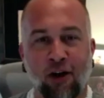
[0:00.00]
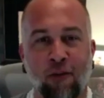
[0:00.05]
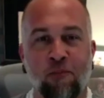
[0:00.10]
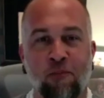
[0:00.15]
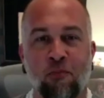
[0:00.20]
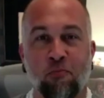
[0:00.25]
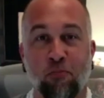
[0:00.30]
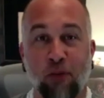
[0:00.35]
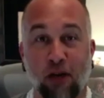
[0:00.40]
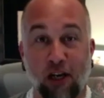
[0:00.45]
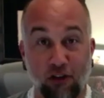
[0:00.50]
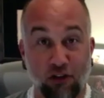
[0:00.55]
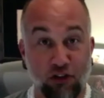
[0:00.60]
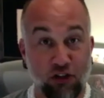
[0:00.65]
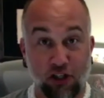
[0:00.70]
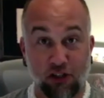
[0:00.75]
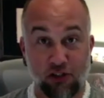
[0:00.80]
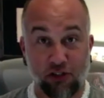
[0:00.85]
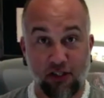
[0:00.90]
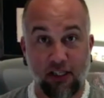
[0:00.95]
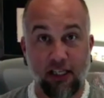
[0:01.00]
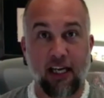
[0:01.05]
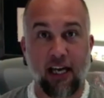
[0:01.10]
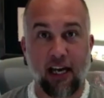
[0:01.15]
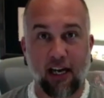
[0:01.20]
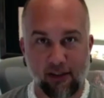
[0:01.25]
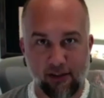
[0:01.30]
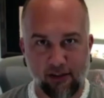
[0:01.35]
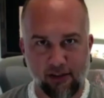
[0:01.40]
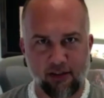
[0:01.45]
but just,
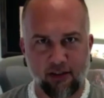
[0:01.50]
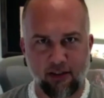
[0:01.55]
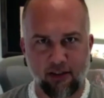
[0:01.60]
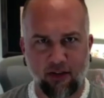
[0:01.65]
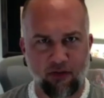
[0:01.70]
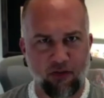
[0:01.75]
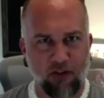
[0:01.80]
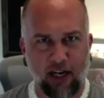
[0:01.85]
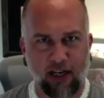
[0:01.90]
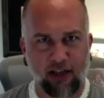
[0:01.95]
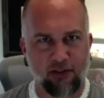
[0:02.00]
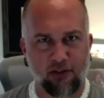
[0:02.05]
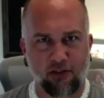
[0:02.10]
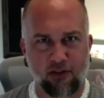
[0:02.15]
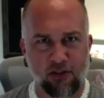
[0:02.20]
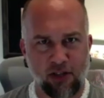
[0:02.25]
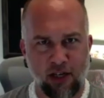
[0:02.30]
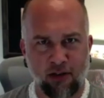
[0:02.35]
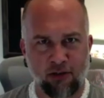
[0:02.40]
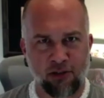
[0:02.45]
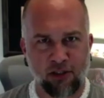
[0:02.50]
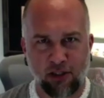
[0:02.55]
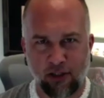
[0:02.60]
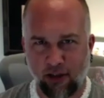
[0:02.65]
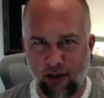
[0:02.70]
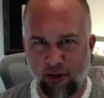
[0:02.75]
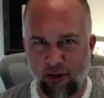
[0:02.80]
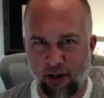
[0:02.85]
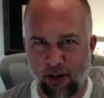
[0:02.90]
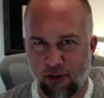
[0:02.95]
yes, that sounds
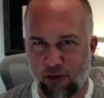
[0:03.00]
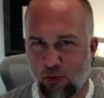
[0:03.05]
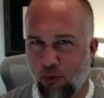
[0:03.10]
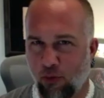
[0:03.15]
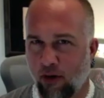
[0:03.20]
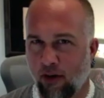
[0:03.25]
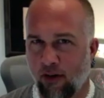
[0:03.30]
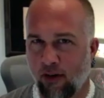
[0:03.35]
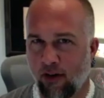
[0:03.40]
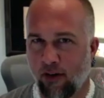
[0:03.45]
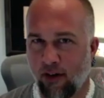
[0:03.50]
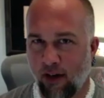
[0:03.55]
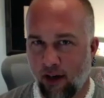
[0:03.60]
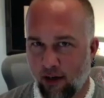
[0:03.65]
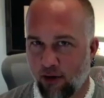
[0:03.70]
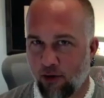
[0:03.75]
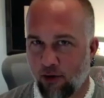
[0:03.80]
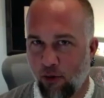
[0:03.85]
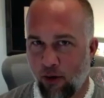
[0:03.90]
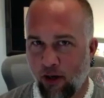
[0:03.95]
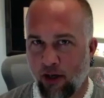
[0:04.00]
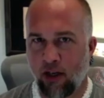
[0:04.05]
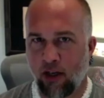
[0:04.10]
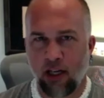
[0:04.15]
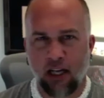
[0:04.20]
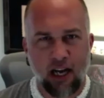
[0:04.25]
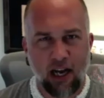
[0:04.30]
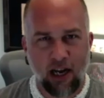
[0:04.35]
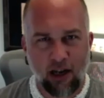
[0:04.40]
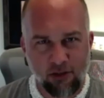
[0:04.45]
hilarious. We're not quite,
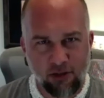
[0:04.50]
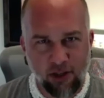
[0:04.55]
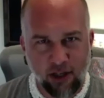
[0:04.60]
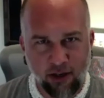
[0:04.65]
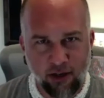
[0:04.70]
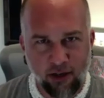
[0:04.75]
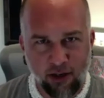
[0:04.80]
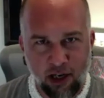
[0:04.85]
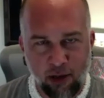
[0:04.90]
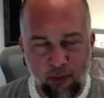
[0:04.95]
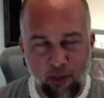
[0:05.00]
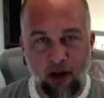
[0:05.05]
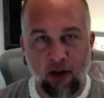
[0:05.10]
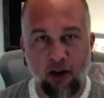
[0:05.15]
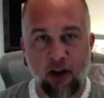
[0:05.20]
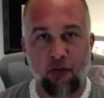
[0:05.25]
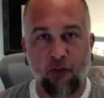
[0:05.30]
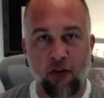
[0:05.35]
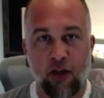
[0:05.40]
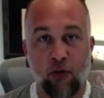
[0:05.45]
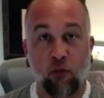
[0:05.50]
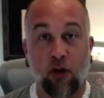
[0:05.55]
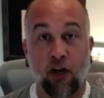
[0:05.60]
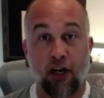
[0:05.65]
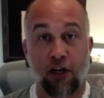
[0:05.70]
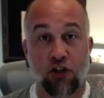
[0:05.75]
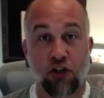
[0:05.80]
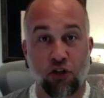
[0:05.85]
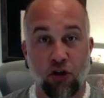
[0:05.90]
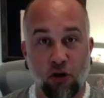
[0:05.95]
how's that going to come out? And then when
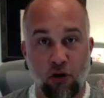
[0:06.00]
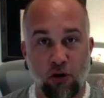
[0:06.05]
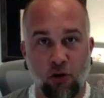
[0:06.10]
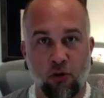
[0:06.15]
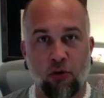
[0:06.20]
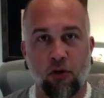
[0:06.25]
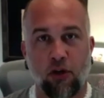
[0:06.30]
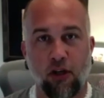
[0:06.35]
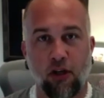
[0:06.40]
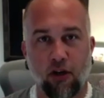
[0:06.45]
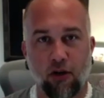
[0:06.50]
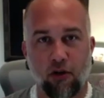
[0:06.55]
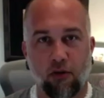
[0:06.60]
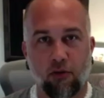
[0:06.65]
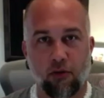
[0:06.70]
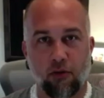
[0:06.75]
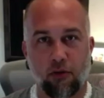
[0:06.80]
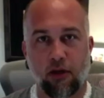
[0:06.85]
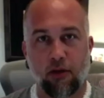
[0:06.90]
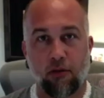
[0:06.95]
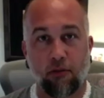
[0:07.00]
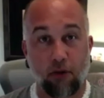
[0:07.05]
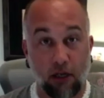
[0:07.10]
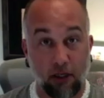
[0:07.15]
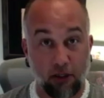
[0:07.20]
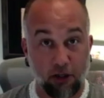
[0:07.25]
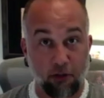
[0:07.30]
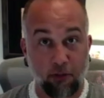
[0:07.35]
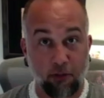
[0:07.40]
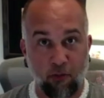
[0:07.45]
I show, like a
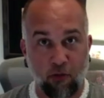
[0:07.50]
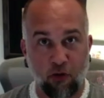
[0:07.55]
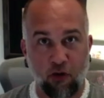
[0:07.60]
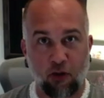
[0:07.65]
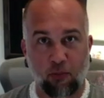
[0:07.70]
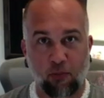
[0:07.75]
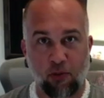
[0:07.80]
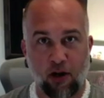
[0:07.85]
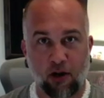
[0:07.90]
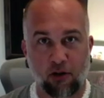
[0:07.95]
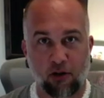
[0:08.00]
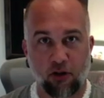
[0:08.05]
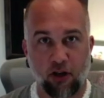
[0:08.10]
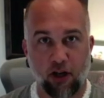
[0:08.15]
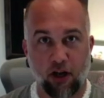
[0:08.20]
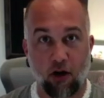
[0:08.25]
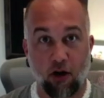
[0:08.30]
little bit more of the progress, they're like,